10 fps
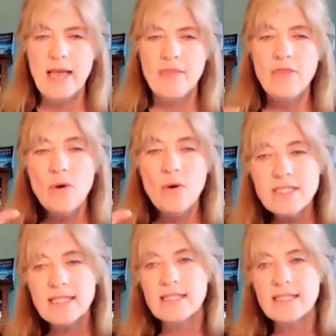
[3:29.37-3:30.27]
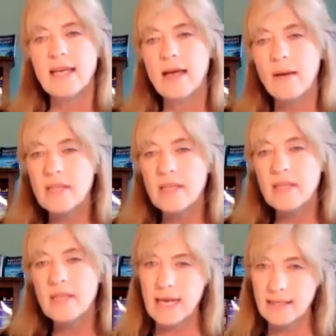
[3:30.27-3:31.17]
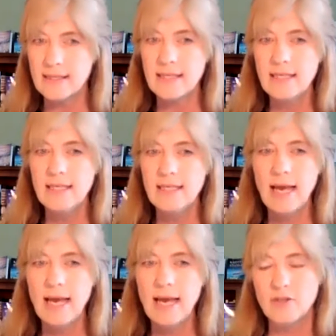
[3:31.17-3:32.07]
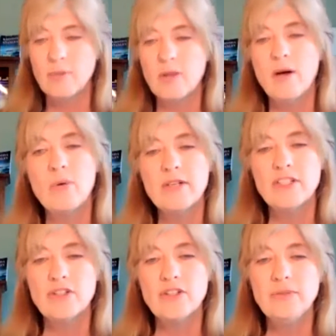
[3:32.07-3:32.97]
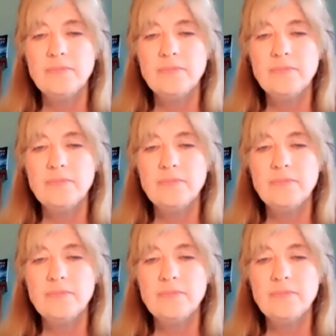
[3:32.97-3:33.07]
And those things can come in the next scene after plot point 2.